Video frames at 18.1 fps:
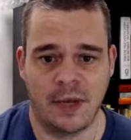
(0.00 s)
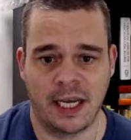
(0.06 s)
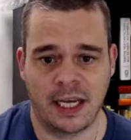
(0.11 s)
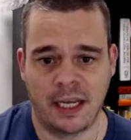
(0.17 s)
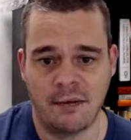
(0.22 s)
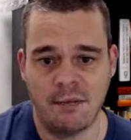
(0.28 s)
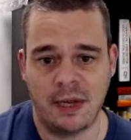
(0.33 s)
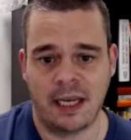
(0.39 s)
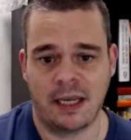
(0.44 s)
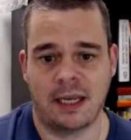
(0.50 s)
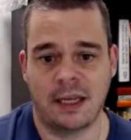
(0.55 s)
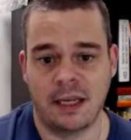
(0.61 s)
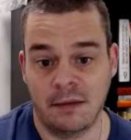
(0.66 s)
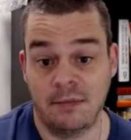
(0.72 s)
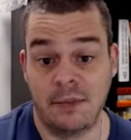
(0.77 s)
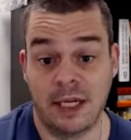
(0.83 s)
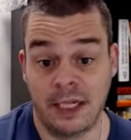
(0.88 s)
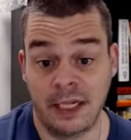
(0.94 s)
It can make
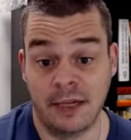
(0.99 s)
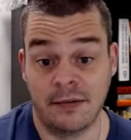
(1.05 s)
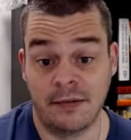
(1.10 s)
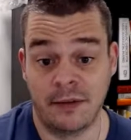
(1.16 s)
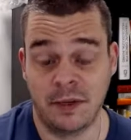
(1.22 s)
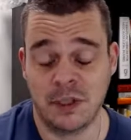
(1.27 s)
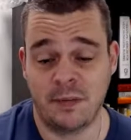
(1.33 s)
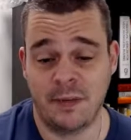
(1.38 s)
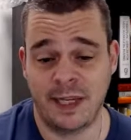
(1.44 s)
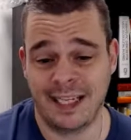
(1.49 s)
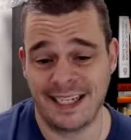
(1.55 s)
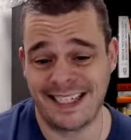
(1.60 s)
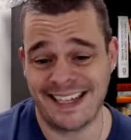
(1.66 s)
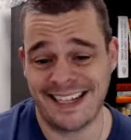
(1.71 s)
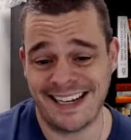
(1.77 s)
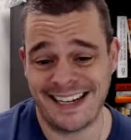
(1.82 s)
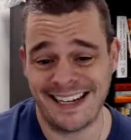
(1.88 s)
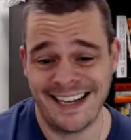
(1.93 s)
a big difference,
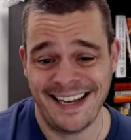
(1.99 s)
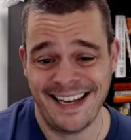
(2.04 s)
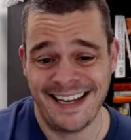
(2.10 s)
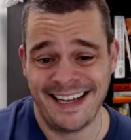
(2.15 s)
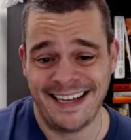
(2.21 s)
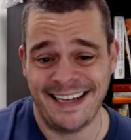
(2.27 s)
because then